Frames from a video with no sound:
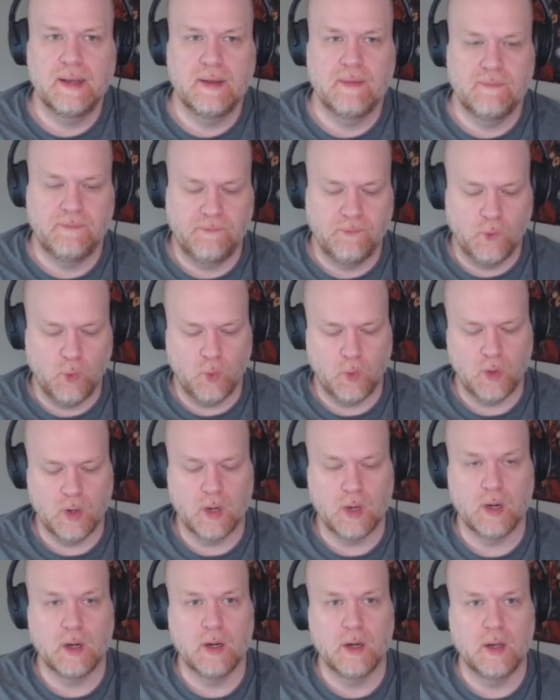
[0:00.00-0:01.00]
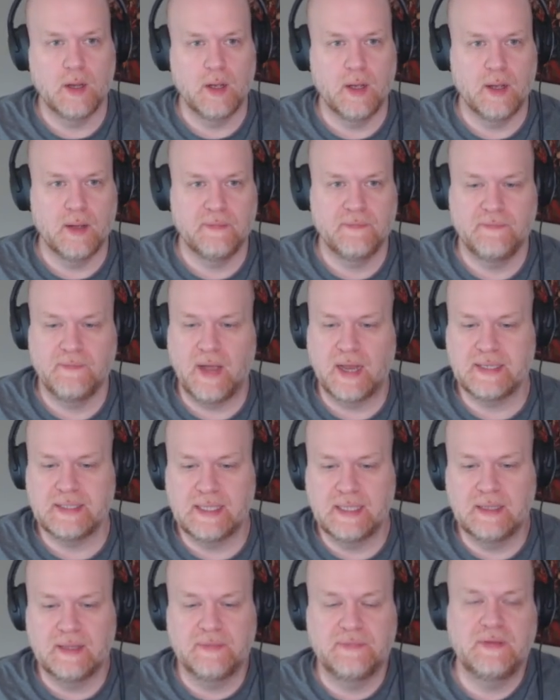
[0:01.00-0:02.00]
for
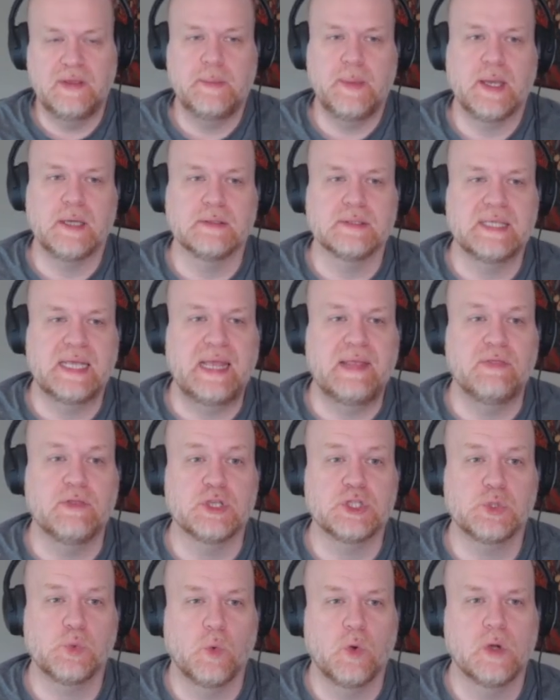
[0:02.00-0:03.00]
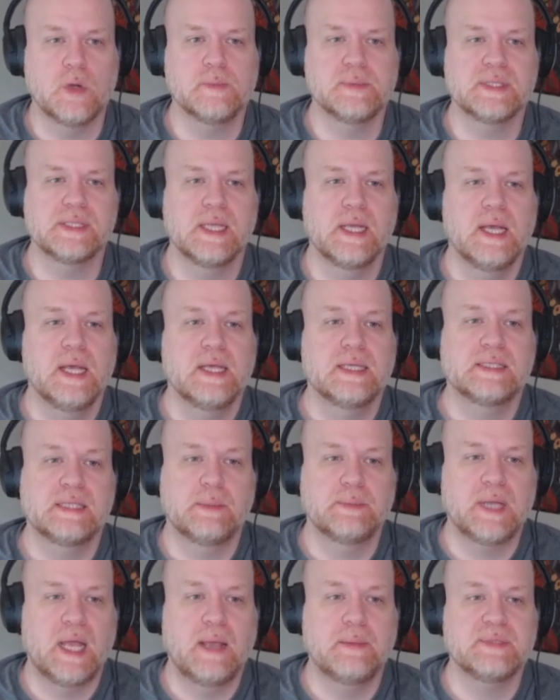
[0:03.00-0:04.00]
finding the females in the swarms.
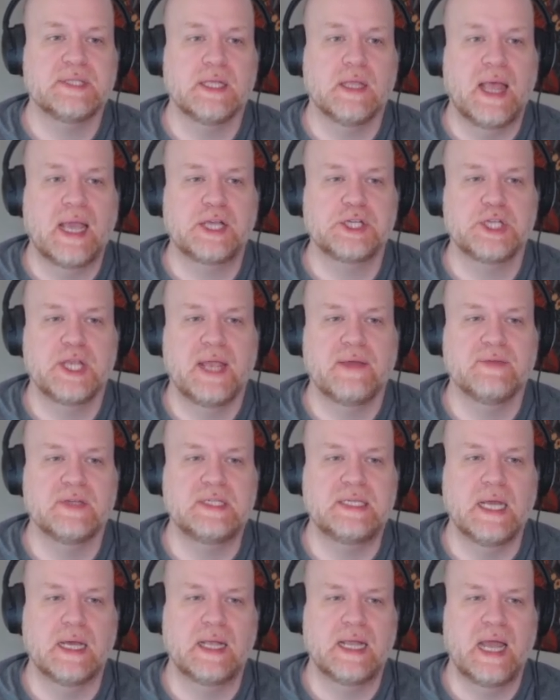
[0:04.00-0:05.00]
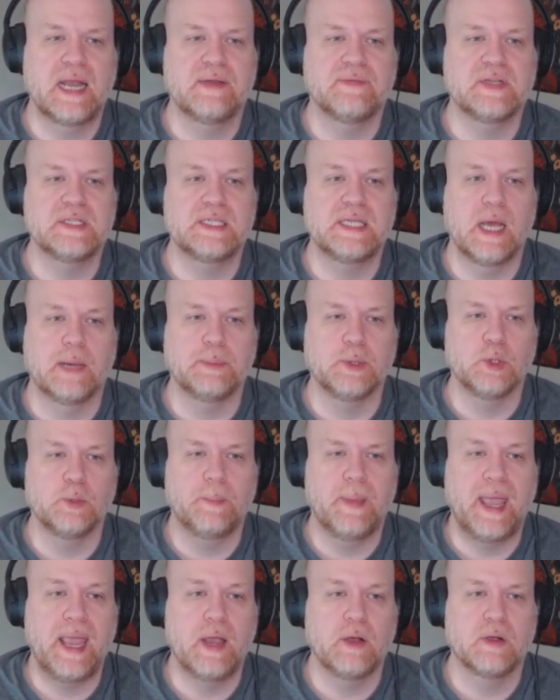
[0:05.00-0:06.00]
Sometimes they'll actually have a kind of a double
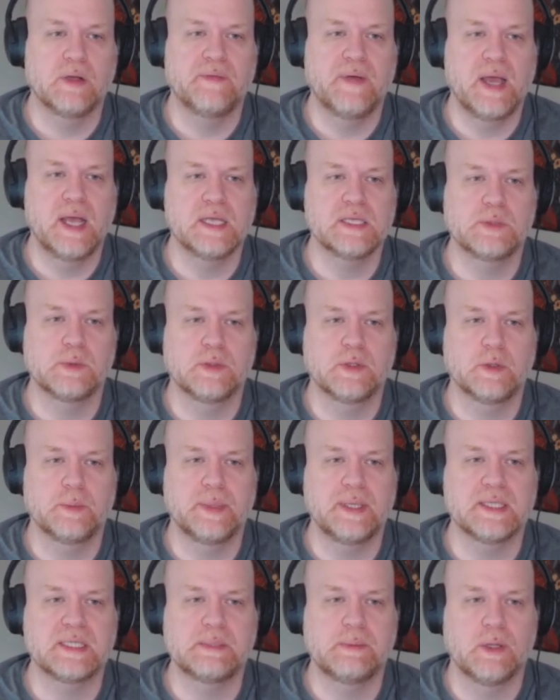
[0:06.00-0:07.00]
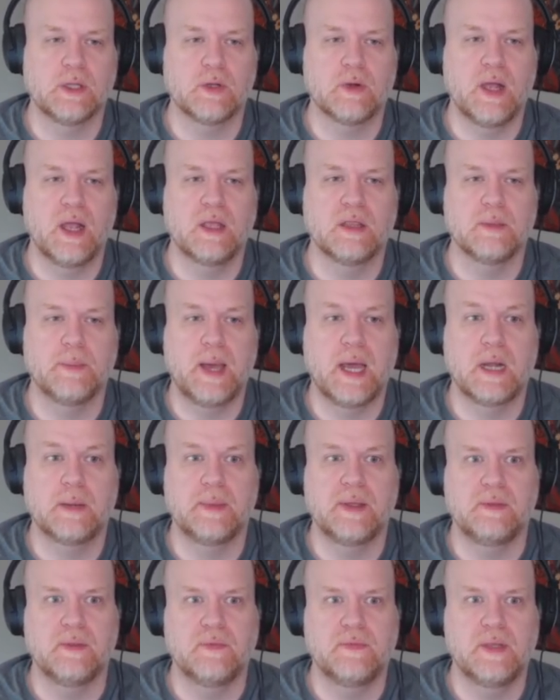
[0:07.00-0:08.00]
pair of eyes, where there'll be a smaller eye on the bottom
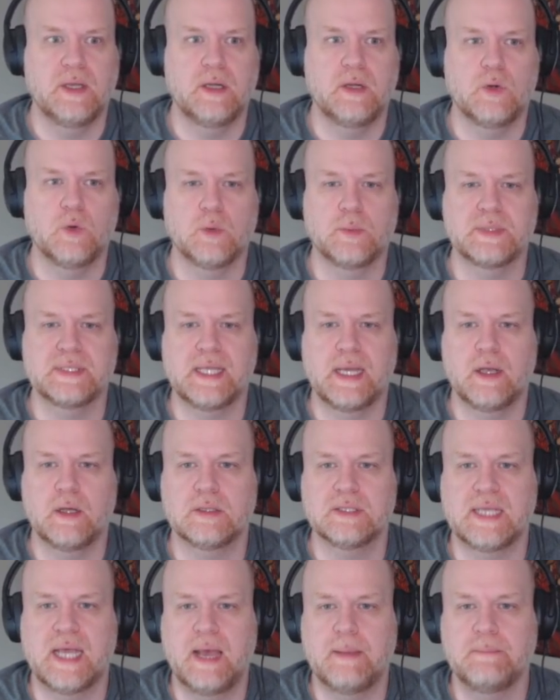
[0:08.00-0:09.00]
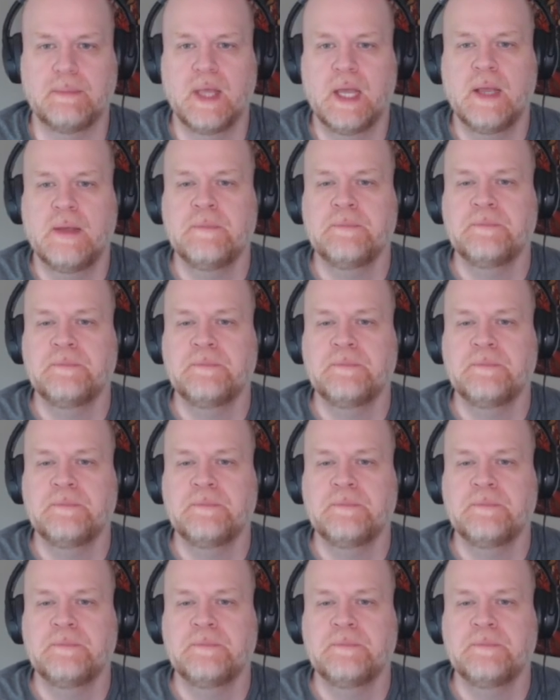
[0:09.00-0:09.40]
and then the enormous eye on top.